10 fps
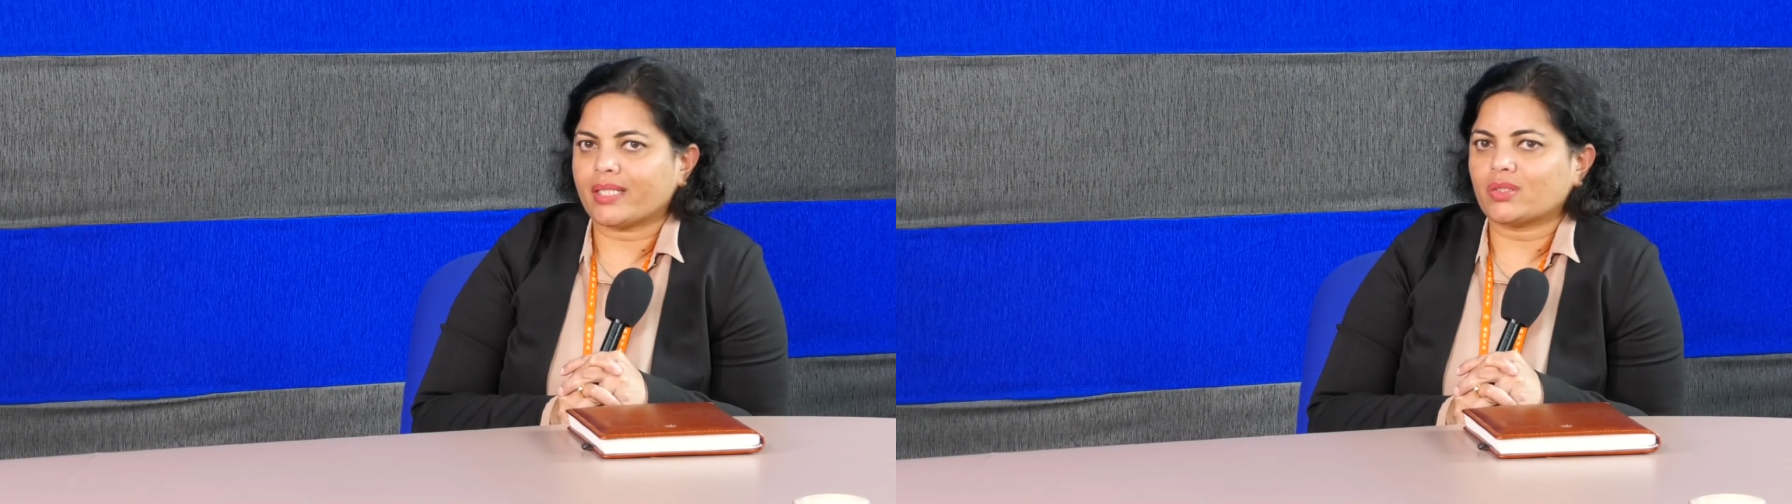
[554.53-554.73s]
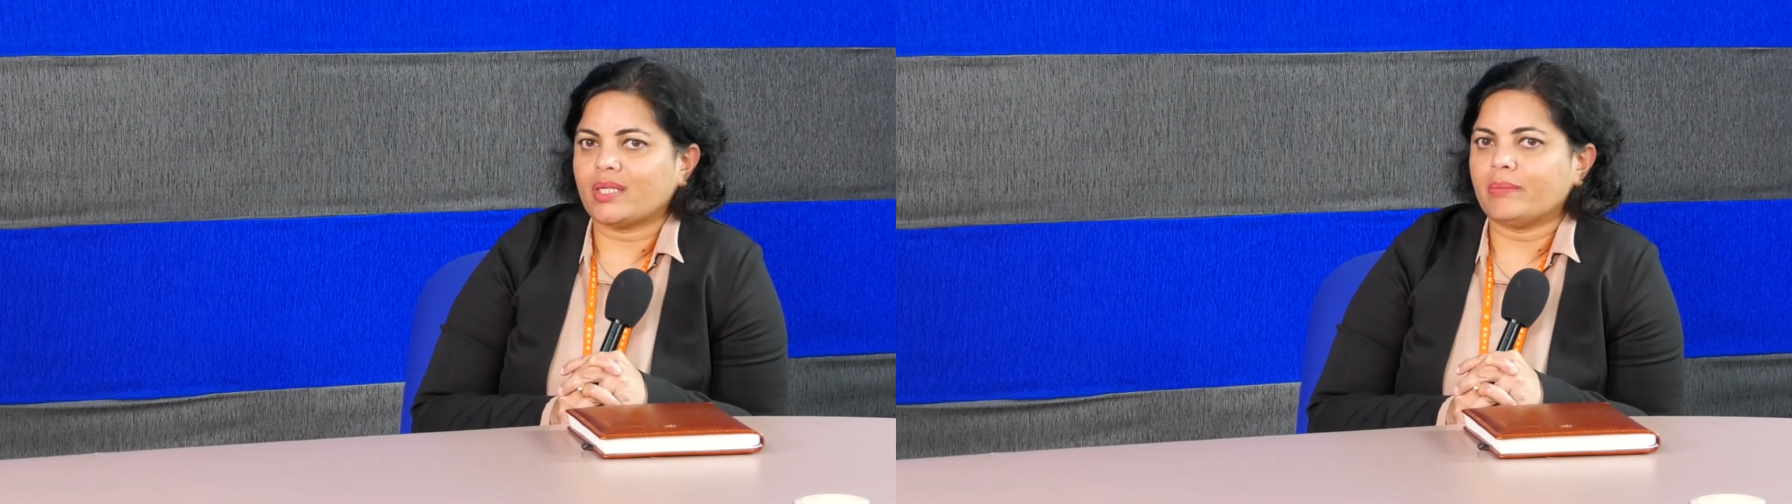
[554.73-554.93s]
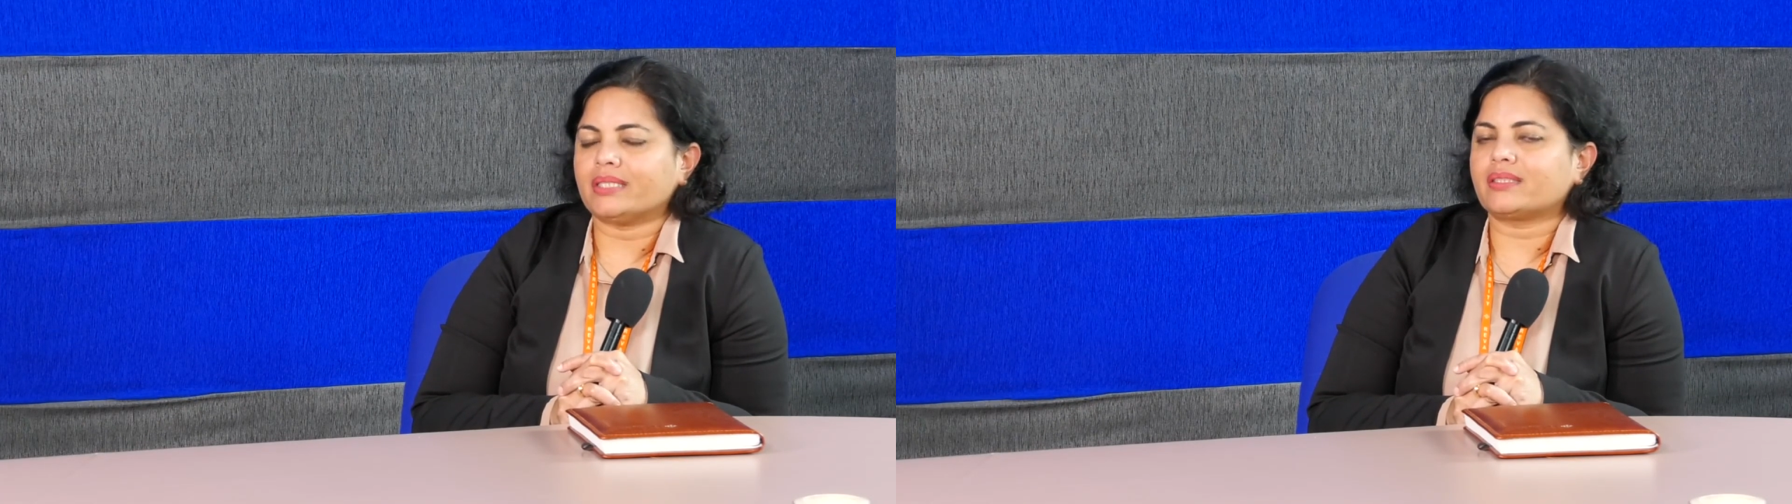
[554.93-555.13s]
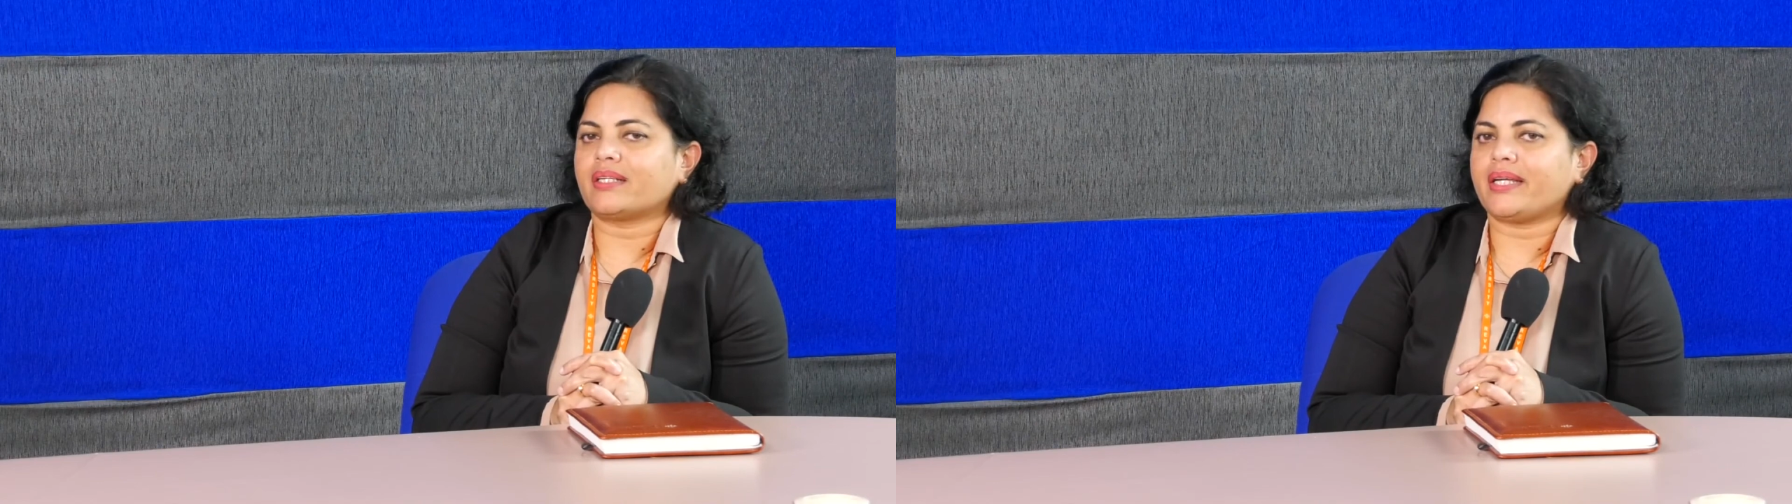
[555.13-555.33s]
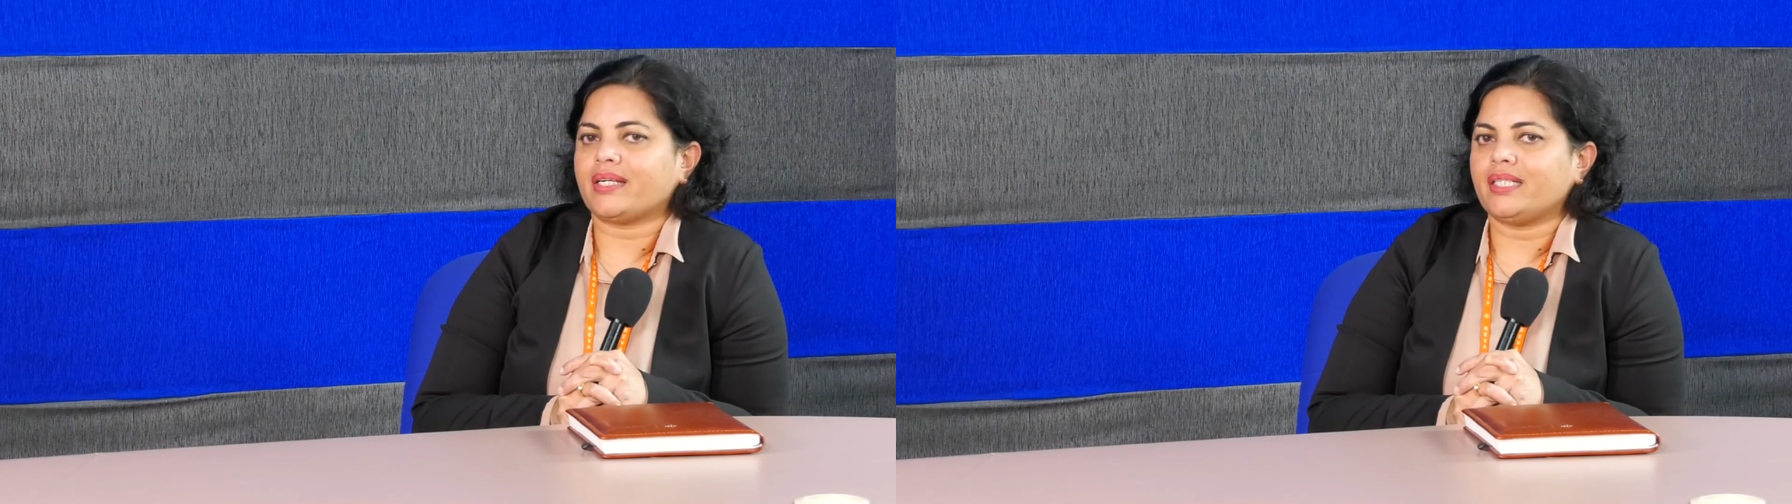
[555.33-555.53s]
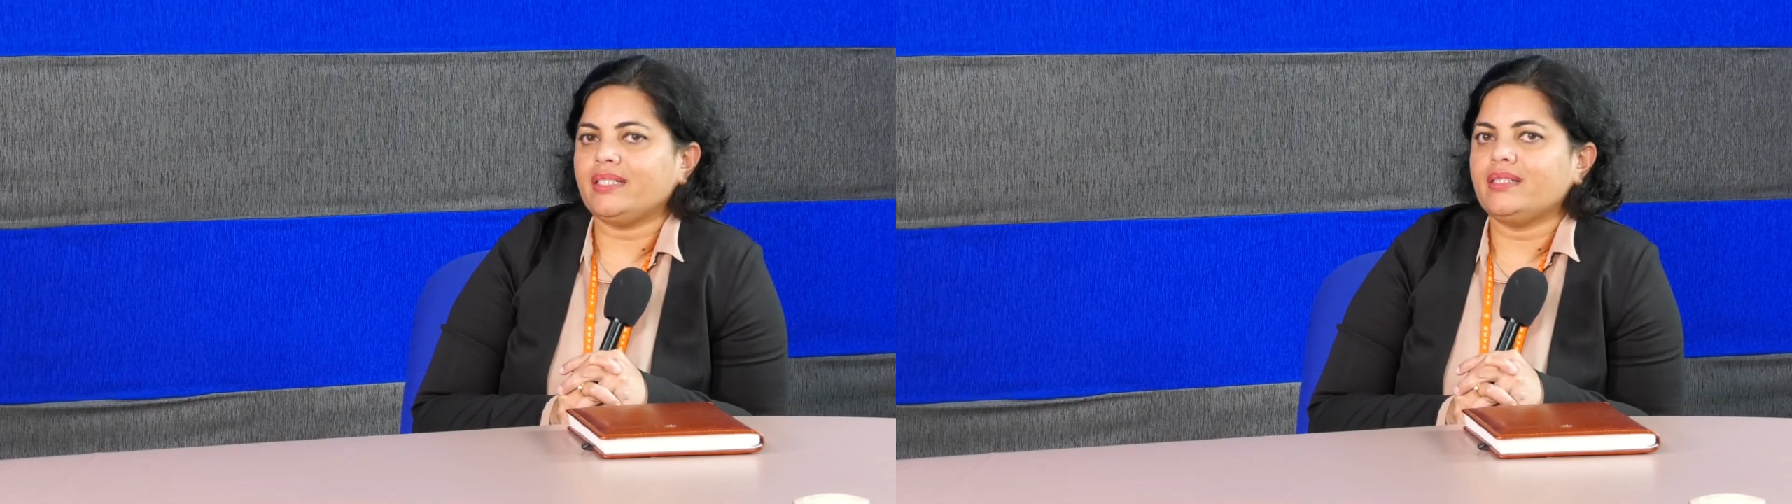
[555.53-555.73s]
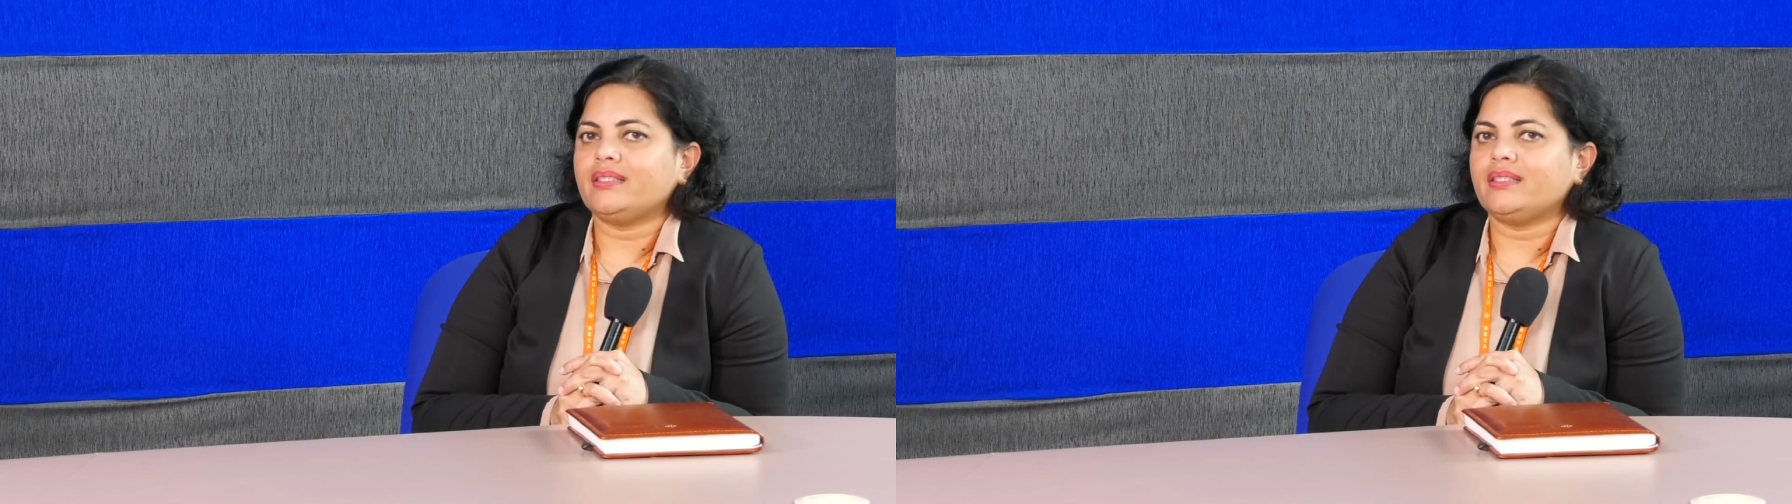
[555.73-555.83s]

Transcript: actually master AI.